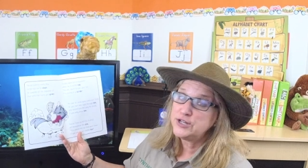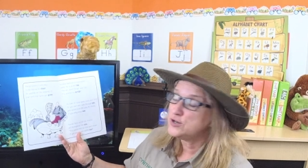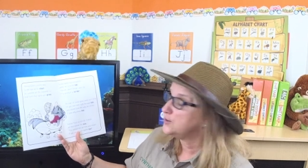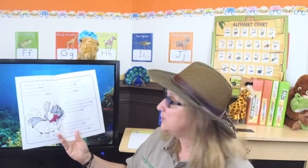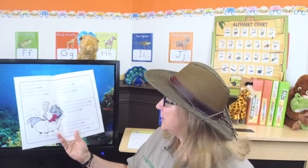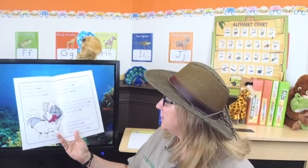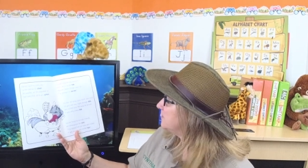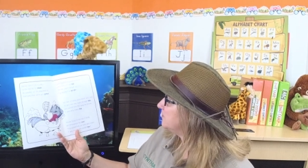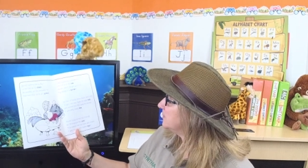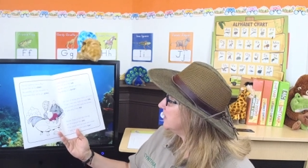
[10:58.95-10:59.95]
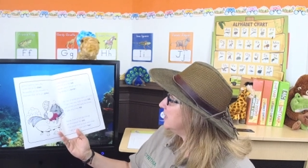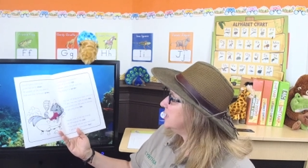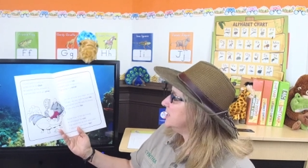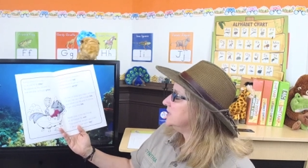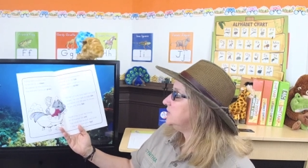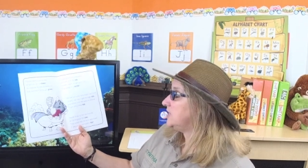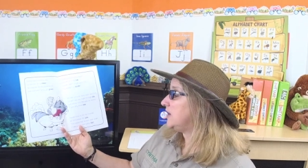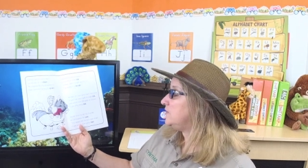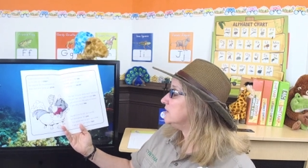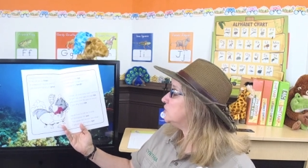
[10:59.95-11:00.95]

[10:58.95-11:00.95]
knew him. Mm-hmm. Xavier